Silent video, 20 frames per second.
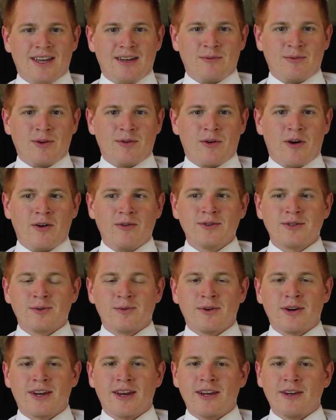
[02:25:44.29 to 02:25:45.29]
And we were always
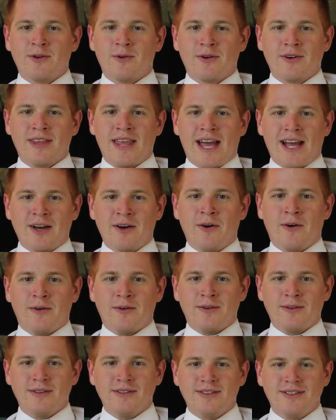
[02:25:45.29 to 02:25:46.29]
working toward that
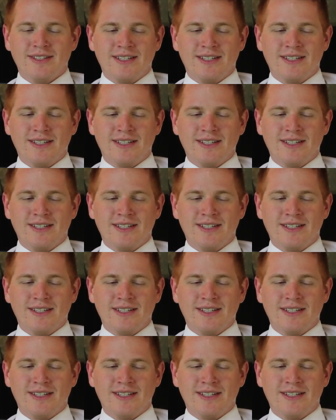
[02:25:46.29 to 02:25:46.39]
goal.